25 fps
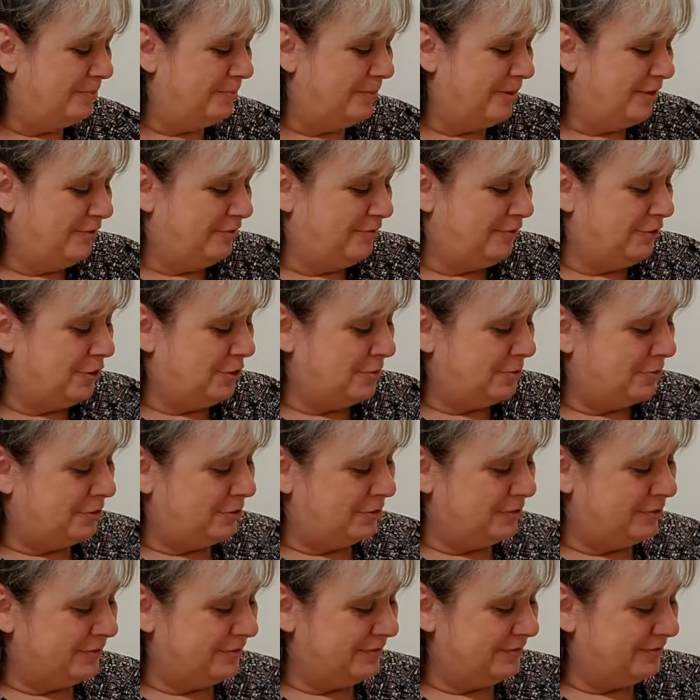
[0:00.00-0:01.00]
but a farm
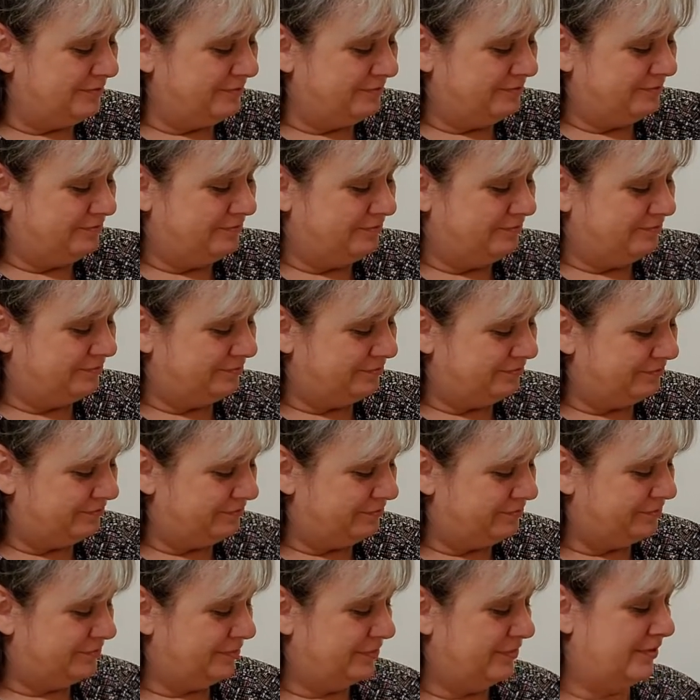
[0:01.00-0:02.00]
girl.
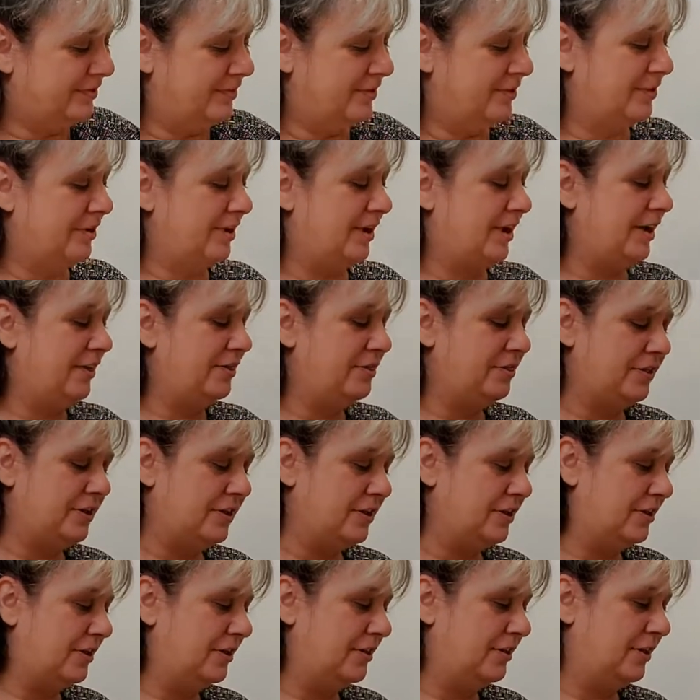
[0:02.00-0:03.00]
Okay, I
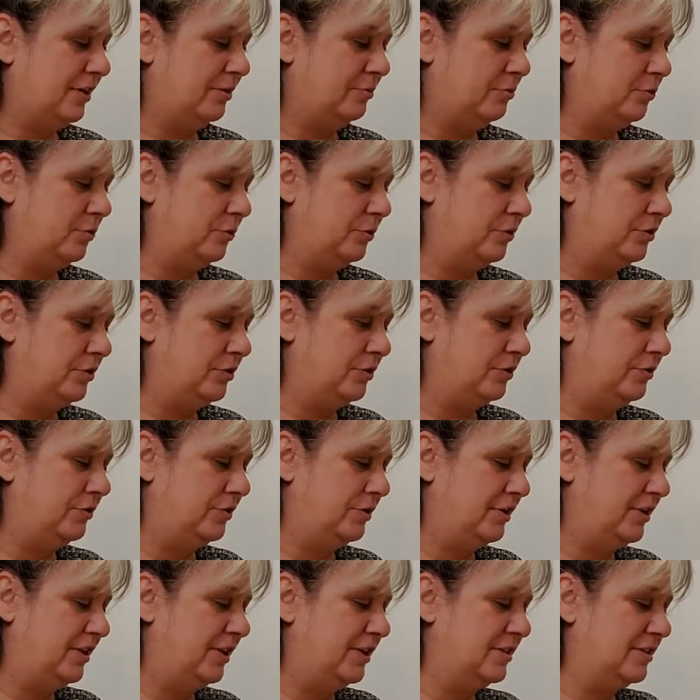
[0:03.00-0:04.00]
think I'm going to do
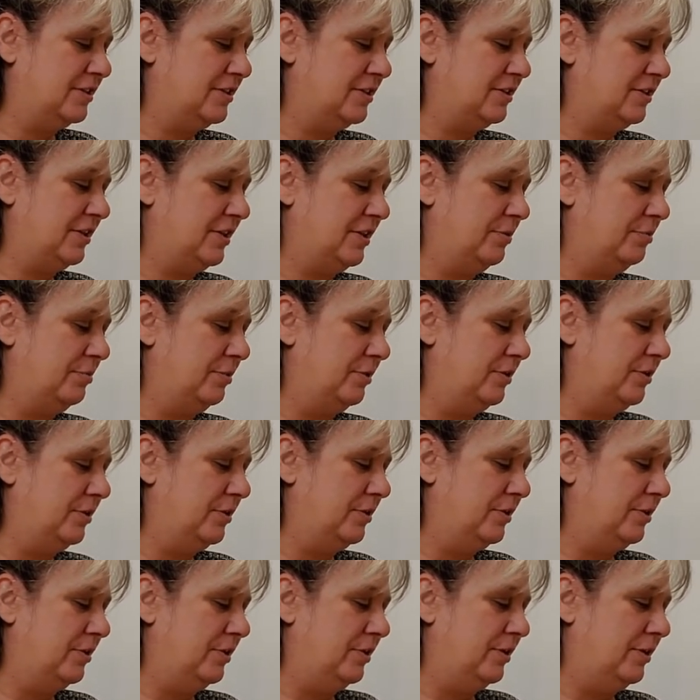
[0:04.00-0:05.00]
the next step,
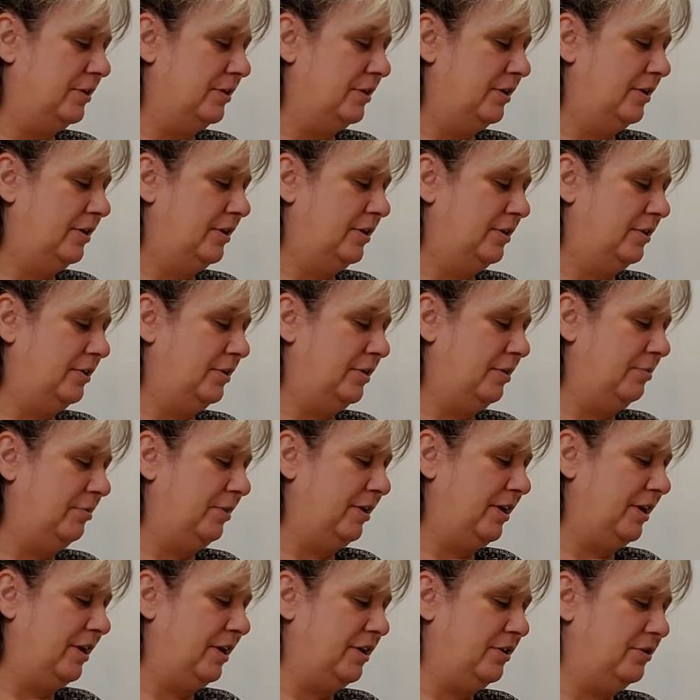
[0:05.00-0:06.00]
and
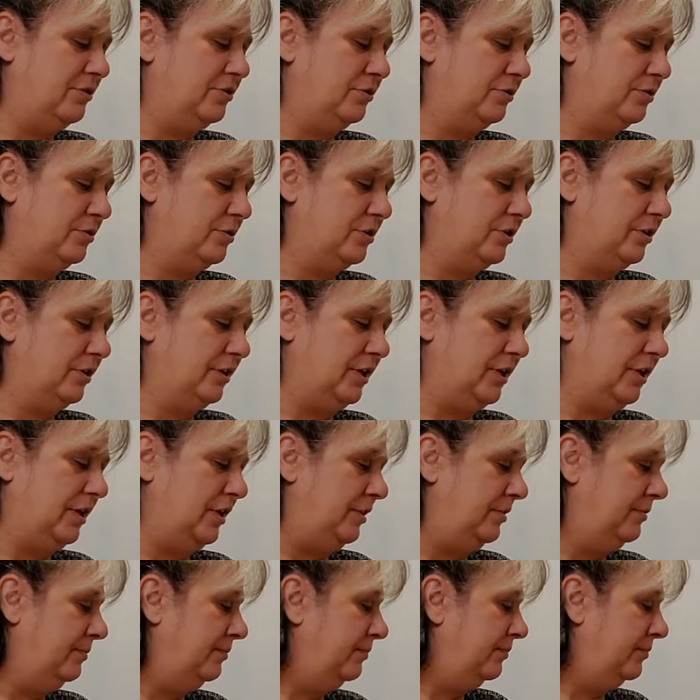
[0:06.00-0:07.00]
my hands are
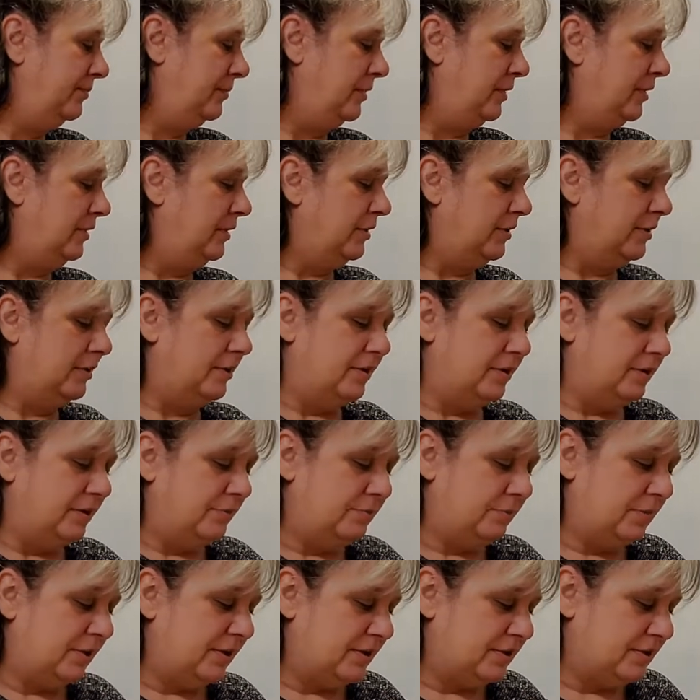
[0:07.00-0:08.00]
clean,
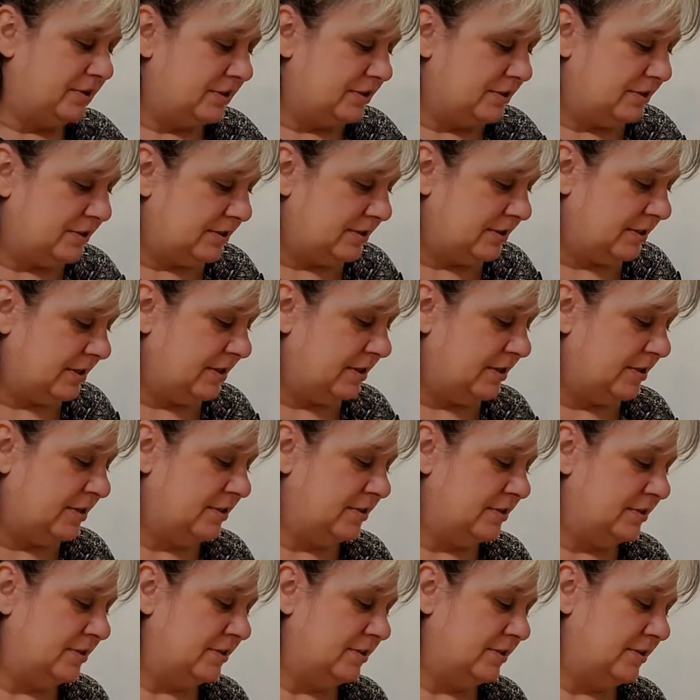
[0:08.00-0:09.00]
because it
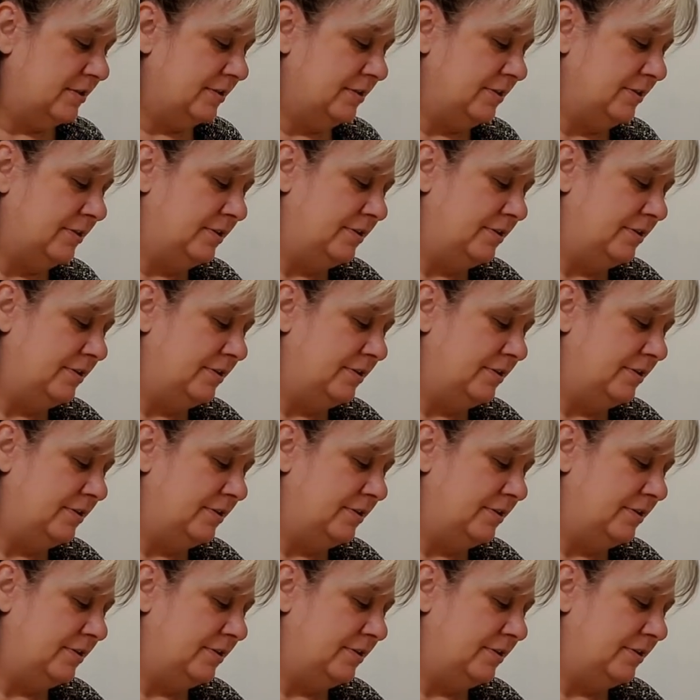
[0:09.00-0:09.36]
says,